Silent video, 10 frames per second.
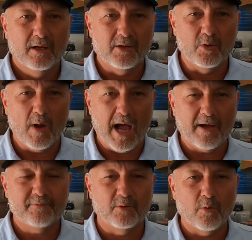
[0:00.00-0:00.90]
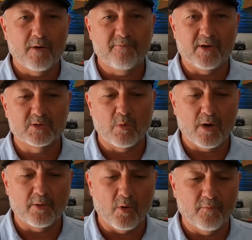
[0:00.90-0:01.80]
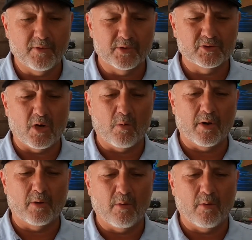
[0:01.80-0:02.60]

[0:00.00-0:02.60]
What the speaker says: You have to run fresh water over your saltwater